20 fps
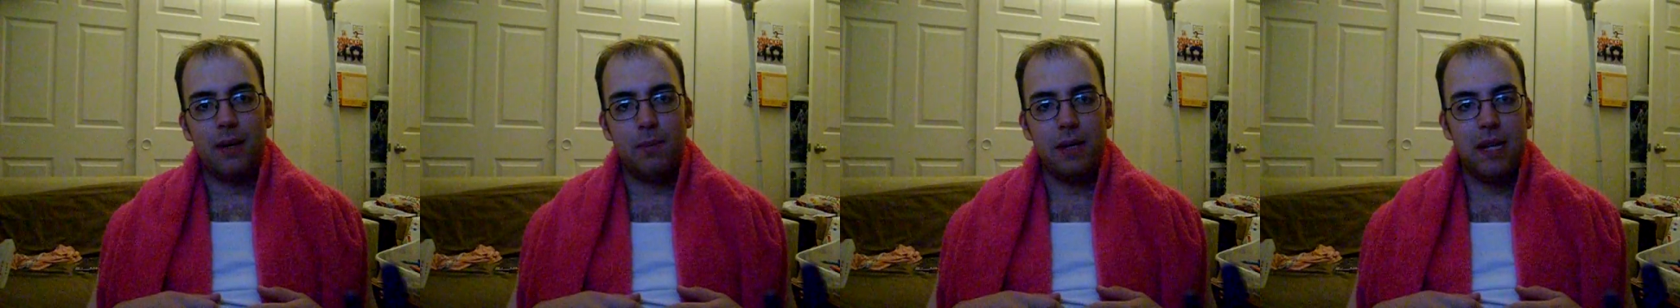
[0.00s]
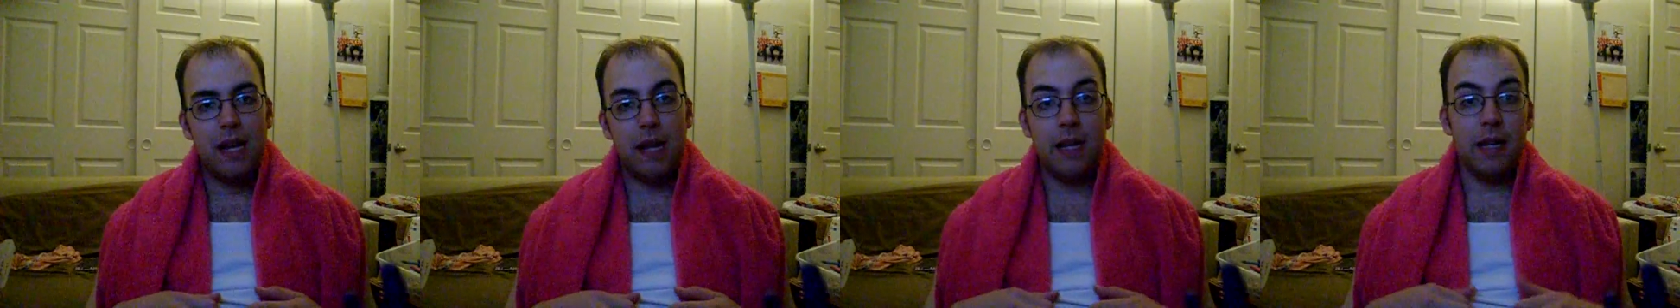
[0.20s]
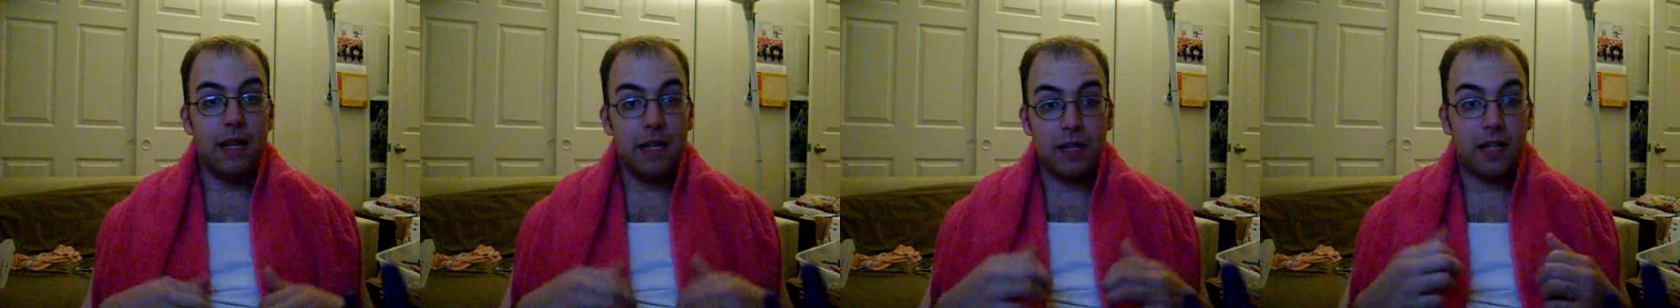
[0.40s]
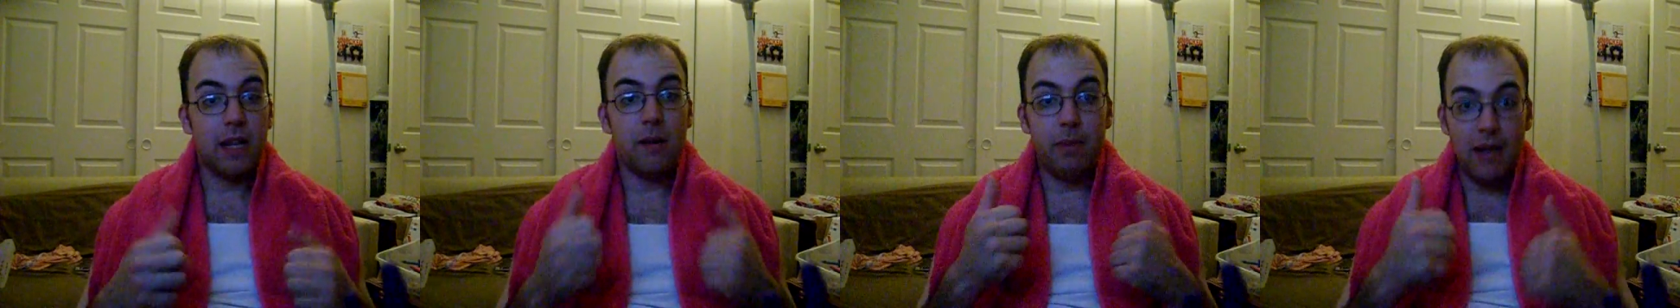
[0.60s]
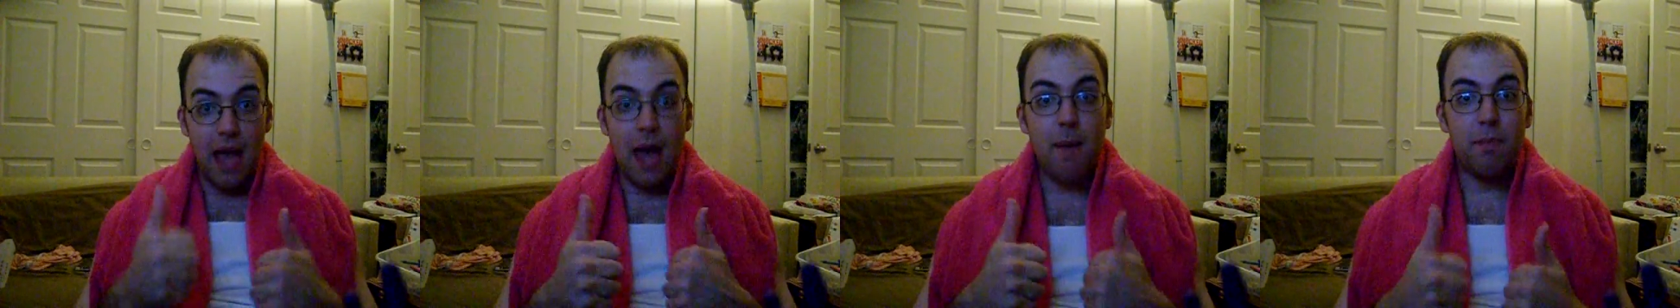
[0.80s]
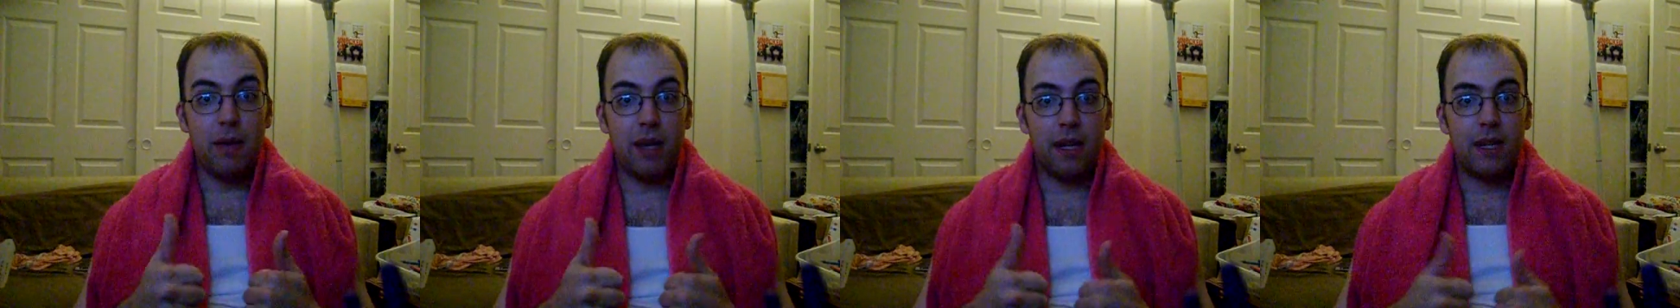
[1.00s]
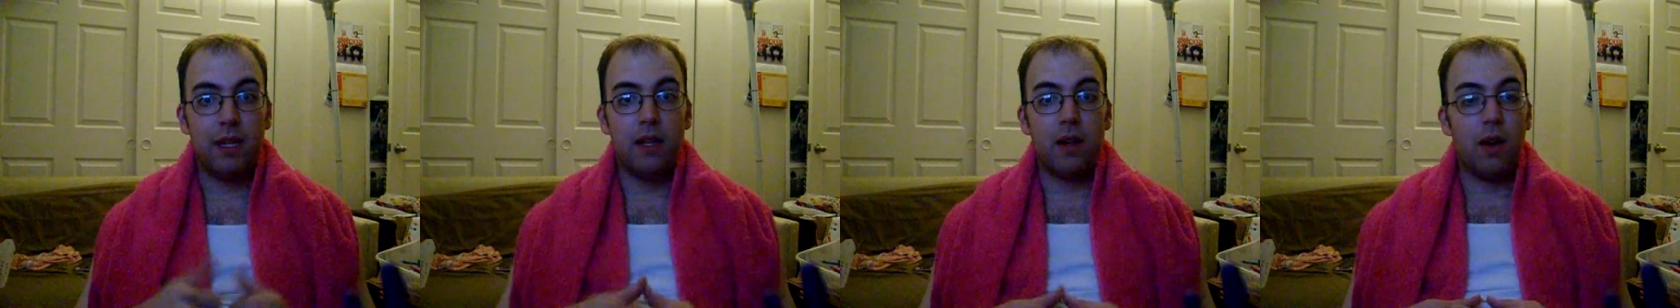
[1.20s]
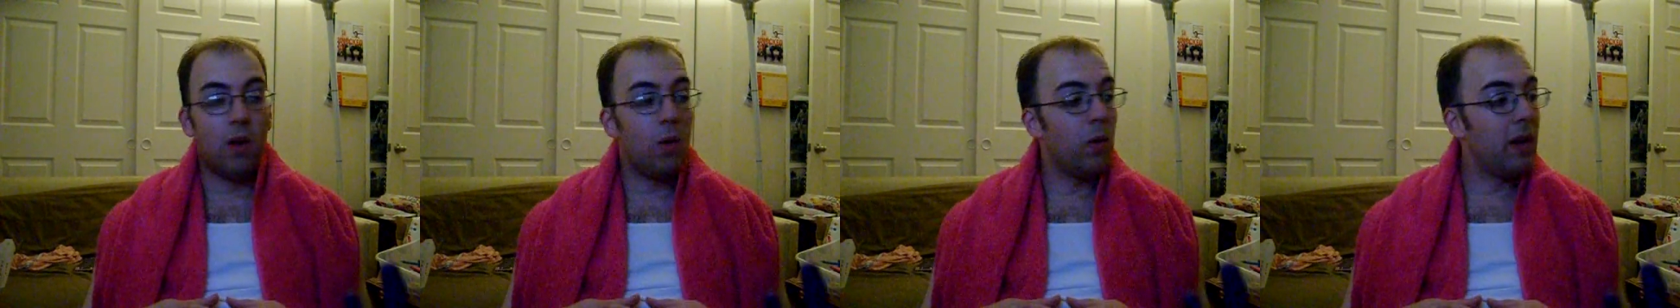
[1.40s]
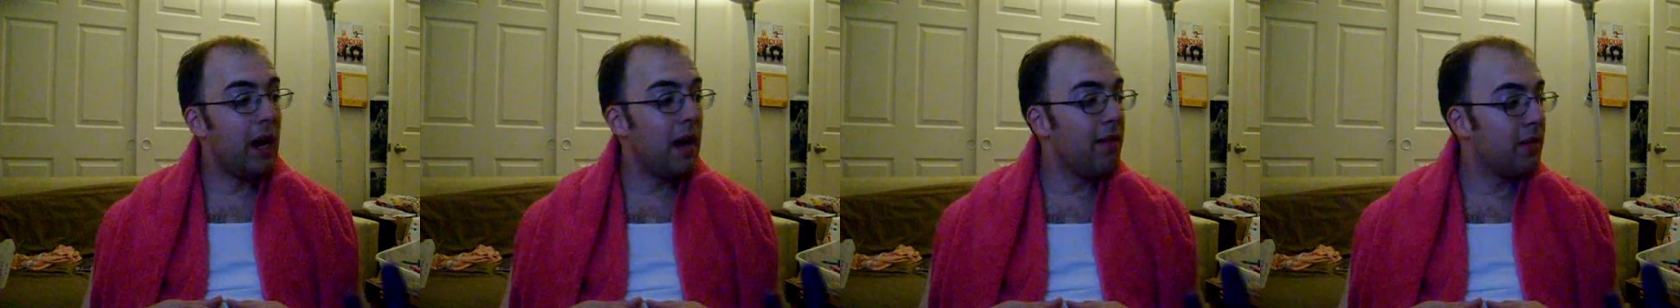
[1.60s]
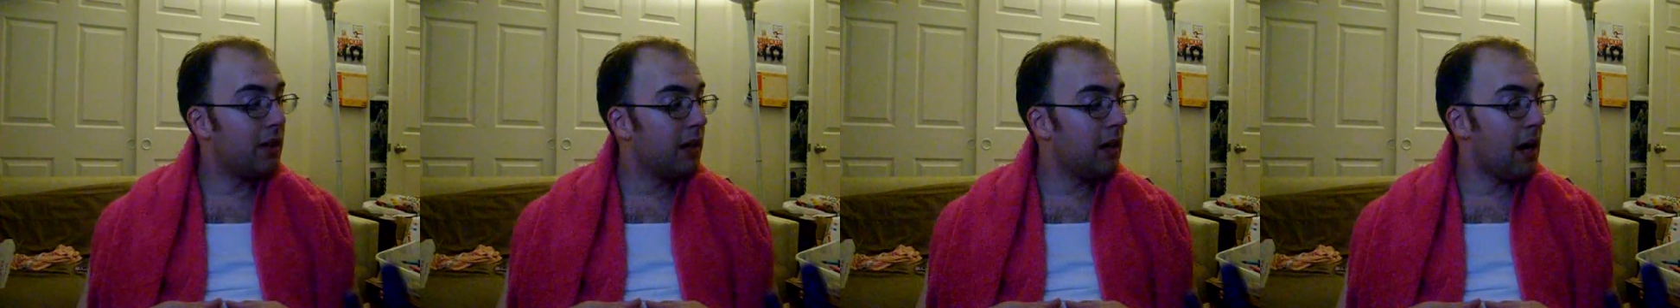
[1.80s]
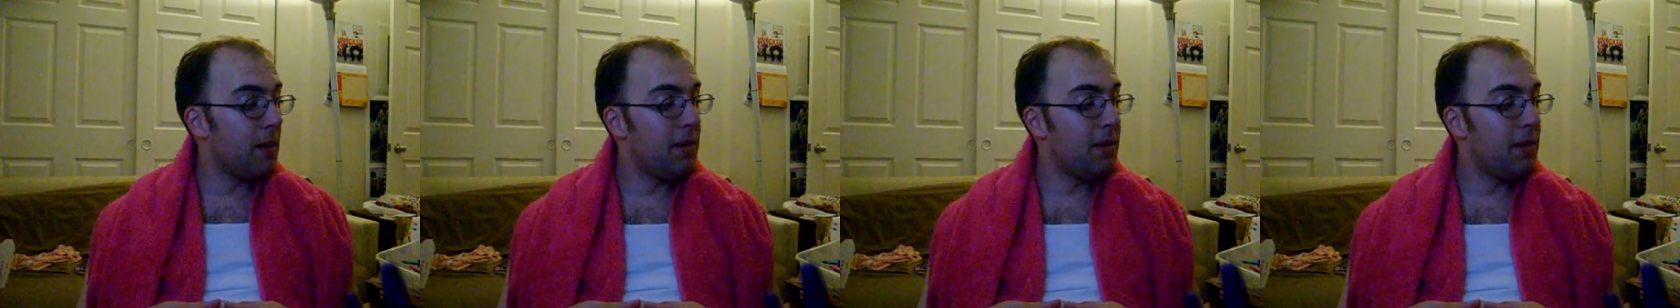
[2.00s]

I mean, it's going to be epic, whatever.